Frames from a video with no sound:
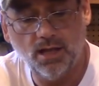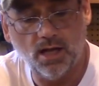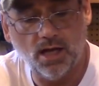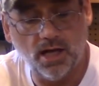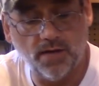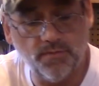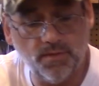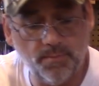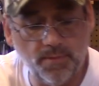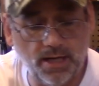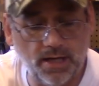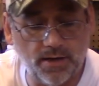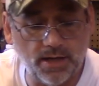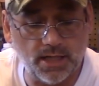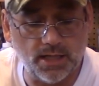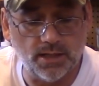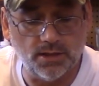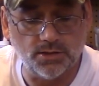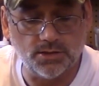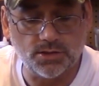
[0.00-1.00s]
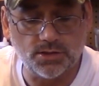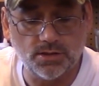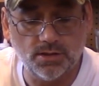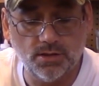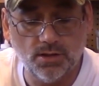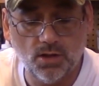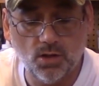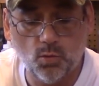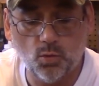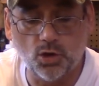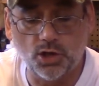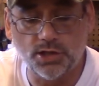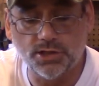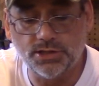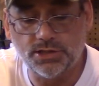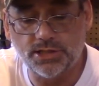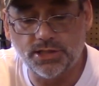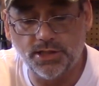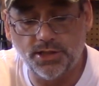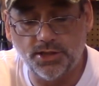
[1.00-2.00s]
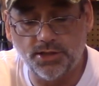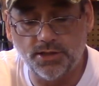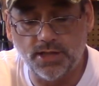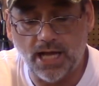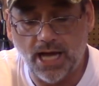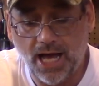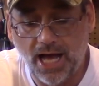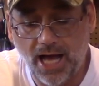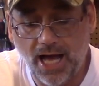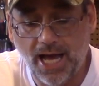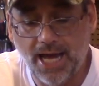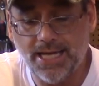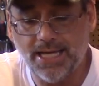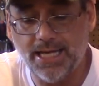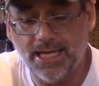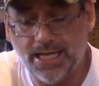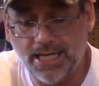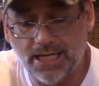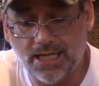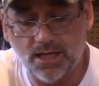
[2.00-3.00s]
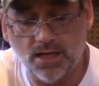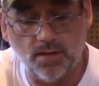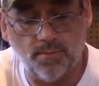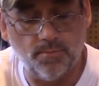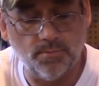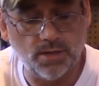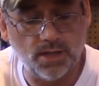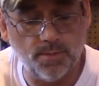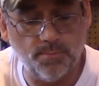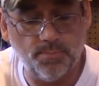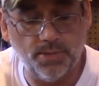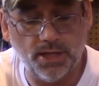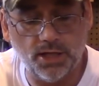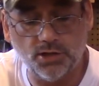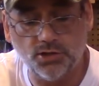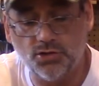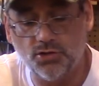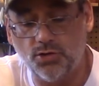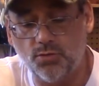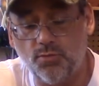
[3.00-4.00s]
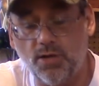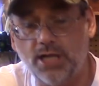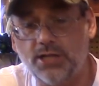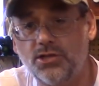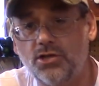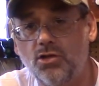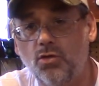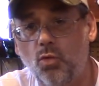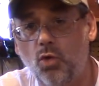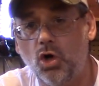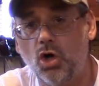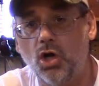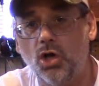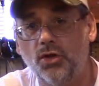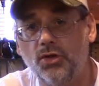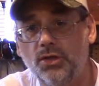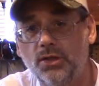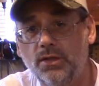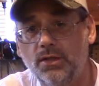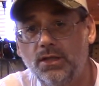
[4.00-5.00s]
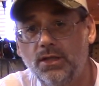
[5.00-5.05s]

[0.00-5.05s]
of Americans were considered high income compared to the rest of the world.